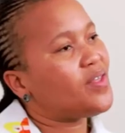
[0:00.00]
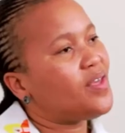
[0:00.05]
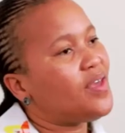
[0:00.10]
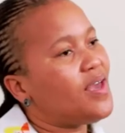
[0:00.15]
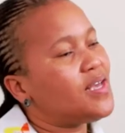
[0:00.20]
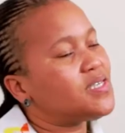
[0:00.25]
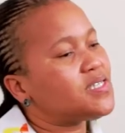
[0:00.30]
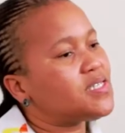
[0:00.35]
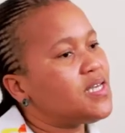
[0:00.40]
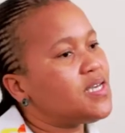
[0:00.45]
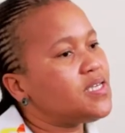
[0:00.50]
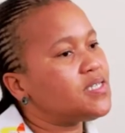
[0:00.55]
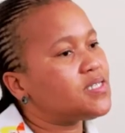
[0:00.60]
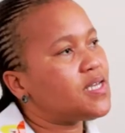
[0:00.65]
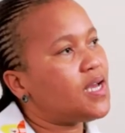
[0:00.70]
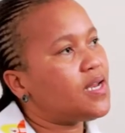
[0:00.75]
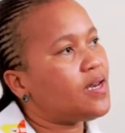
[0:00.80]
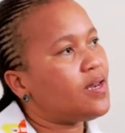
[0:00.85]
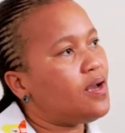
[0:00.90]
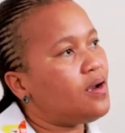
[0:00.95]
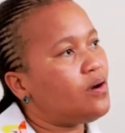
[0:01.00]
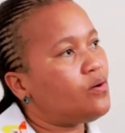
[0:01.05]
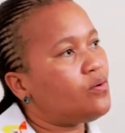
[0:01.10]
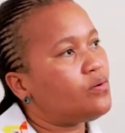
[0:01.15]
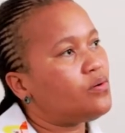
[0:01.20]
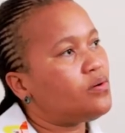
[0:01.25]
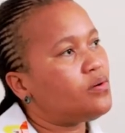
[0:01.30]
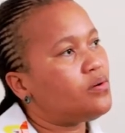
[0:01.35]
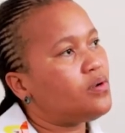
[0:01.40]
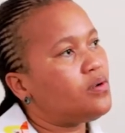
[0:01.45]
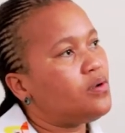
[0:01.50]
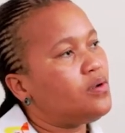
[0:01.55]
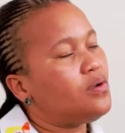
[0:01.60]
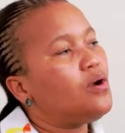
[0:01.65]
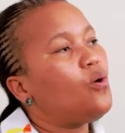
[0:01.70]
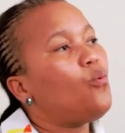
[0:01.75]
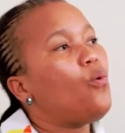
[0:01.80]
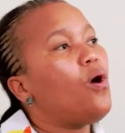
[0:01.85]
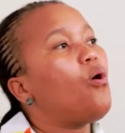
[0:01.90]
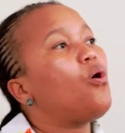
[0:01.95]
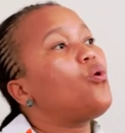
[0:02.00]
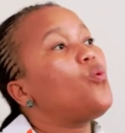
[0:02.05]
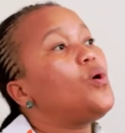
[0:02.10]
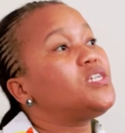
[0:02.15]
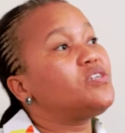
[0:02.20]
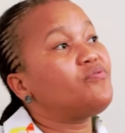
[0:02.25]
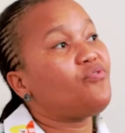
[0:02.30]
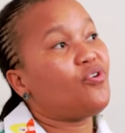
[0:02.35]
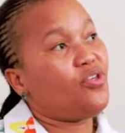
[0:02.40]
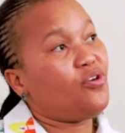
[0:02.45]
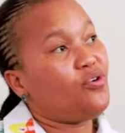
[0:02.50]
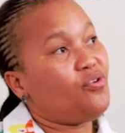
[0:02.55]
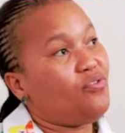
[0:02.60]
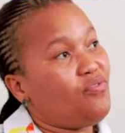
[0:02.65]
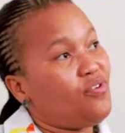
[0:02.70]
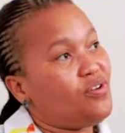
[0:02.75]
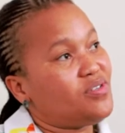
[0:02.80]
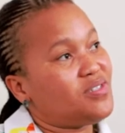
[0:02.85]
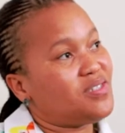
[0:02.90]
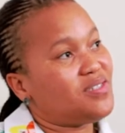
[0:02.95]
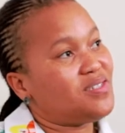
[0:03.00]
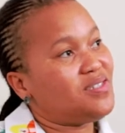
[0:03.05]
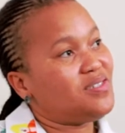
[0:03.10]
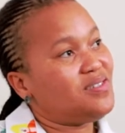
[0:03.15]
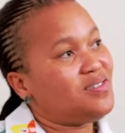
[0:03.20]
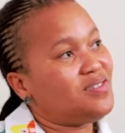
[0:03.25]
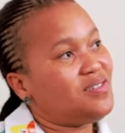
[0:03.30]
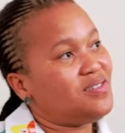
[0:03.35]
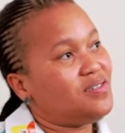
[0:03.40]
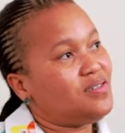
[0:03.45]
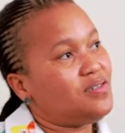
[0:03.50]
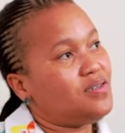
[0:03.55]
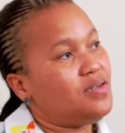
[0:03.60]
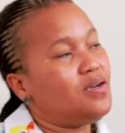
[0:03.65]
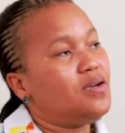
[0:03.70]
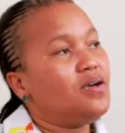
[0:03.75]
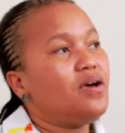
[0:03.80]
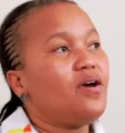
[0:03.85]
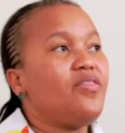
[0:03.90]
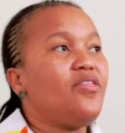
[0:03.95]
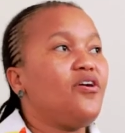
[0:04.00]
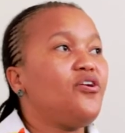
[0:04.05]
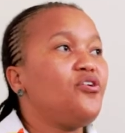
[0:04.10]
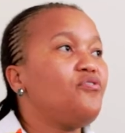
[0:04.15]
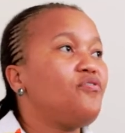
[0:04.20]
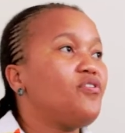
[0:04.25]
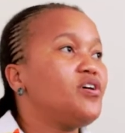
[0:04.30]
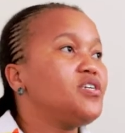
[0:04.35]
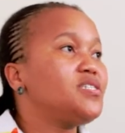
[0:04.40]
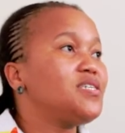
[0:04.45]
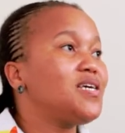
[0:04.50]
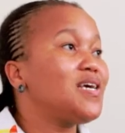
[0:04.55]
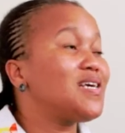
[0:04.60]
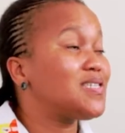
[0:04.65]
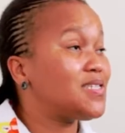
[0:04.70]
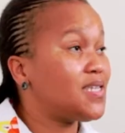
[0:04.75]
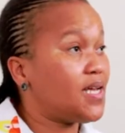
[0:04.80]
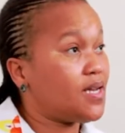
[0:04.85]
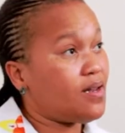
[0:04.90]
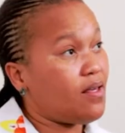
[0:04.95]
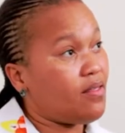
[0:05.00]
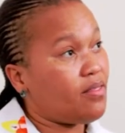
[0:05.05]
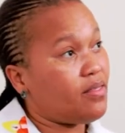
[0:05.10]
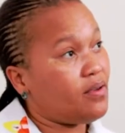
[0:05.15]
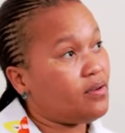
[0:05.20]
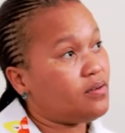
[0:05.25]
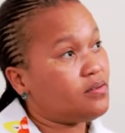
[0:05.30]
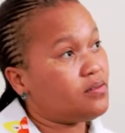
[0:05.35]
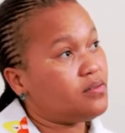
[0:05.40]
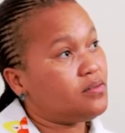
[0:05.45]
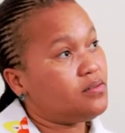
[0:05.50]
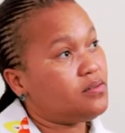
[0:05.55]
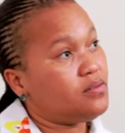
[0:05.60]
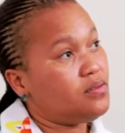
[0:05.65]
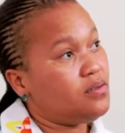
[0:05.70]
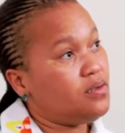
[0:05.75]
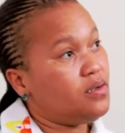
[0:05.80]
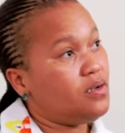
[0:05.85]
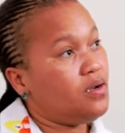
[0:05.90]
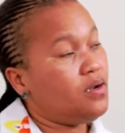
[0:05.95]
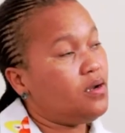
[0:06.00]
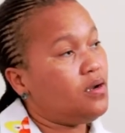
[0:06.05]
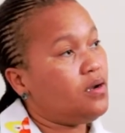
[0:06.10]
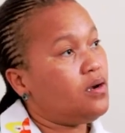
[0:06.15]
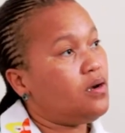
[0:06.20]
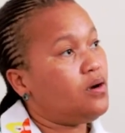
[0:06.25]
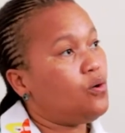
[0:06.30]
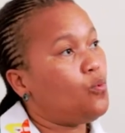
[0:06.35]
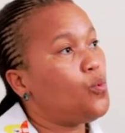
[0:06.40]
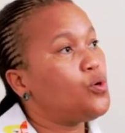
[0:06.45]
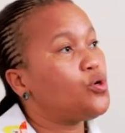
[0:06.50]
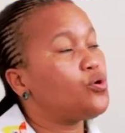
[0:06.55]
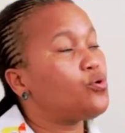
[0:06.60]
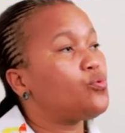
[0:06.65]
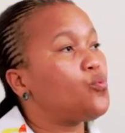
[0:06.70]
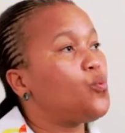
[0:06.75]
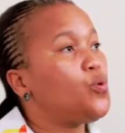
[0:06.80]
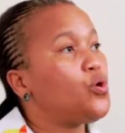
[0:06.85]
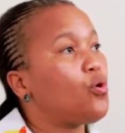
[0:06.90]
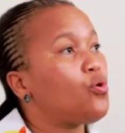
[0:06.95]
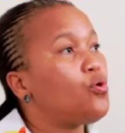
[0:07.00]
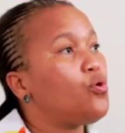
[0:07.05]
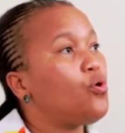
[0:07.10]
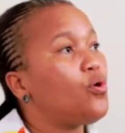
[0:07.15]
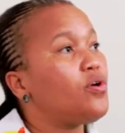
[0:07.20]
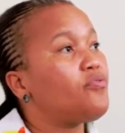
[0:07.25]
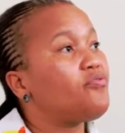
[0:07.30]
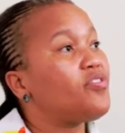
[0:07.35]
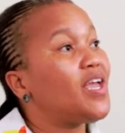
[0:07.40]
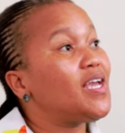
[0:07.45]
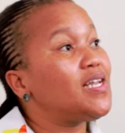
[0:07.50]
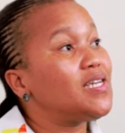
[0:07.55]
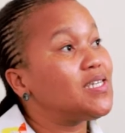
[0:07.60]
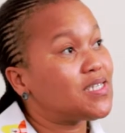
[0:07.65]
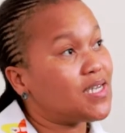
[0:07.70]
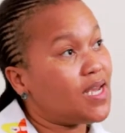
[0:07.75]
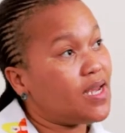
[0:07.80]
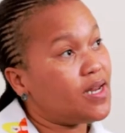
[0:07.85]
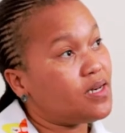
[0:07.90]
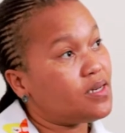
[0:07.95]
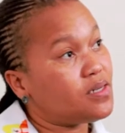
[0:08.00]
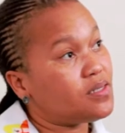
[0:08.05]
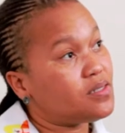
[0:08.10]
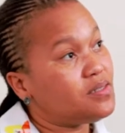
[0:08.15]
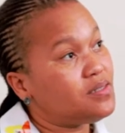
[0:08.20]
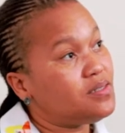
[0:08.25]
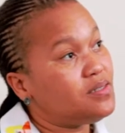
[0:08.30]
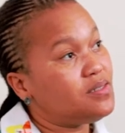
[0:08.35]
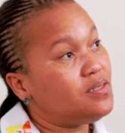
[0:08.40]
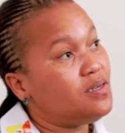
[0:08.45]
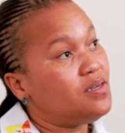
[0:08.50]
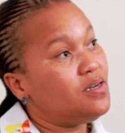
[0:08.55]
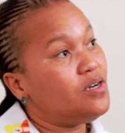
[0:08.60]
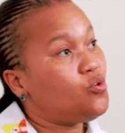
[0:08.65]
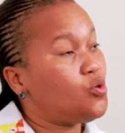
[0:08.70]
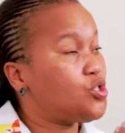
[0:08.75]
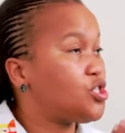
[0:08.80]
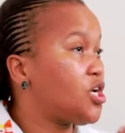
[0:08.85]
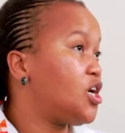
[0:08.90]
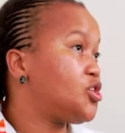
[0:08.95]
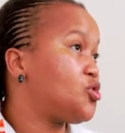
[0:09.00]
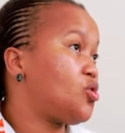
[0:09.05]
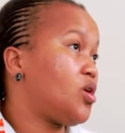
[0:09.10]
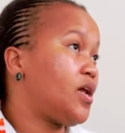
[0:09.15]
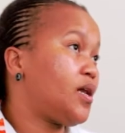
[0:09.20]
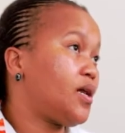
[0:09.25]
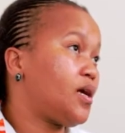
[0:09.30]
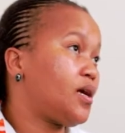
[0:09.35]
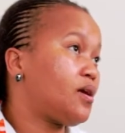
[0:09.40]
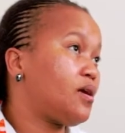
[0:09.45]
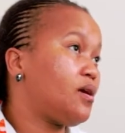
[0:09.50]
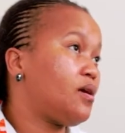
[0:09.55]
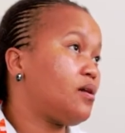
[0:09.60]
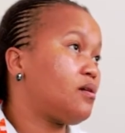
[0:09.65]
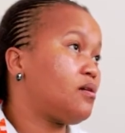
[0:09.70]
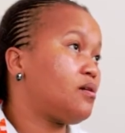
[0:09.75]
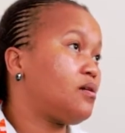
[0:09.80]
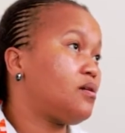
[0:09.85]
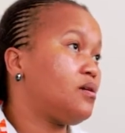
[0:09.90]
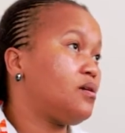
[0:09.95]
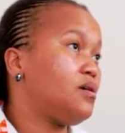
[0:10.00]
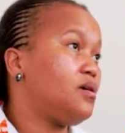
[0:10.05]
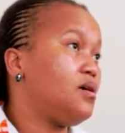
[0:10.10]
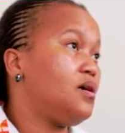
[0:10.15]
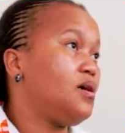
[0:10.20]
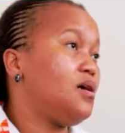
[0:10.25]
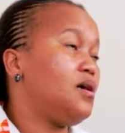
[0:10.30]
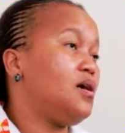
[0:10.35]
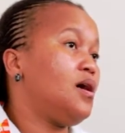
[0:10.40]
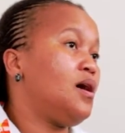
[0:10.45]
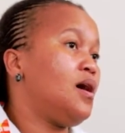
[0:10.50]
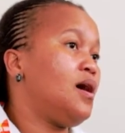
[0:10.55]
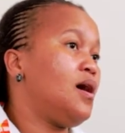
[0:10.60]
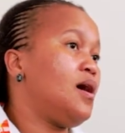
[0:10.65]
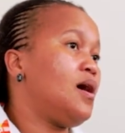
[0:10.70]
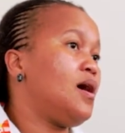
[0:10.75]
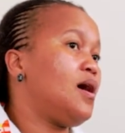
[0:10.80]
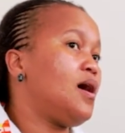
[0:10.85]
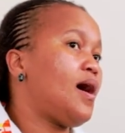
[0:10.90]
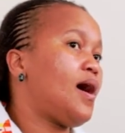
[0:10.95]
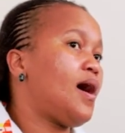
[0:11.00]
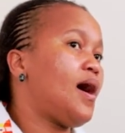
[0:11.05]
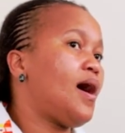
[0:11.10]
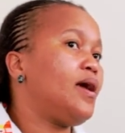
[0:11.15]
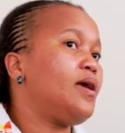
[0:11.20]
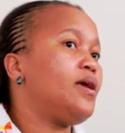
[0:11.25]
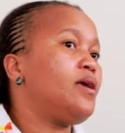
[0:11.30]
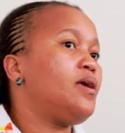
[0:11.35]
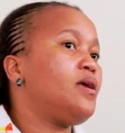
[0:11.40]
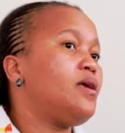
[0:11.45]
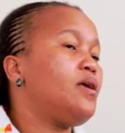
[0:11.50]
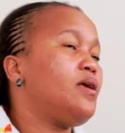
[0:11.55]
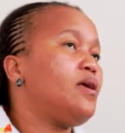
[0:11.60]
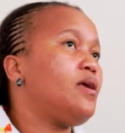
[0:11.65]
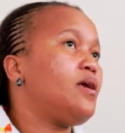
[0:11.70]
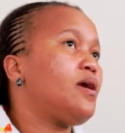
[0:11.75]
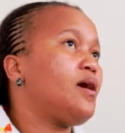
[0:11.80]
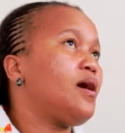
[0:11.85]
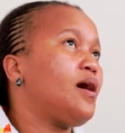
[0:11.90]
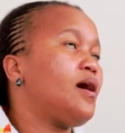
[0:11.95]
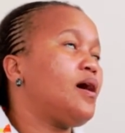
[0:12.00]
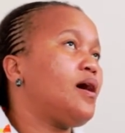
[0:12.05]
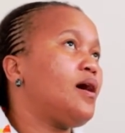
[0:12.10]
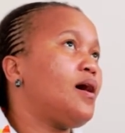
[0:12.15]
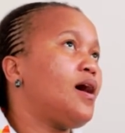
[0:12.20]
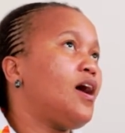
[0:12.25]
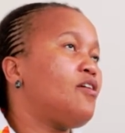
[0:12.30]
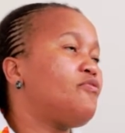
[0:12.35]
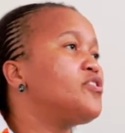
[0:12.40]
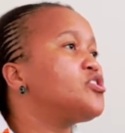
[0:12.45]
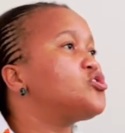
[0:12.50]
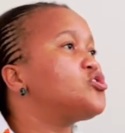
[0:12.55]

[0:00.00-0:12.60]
As things stand now, we are all waiting for the university. The university has said nothing. We don't know if they intend to charge Yolanda again. I feel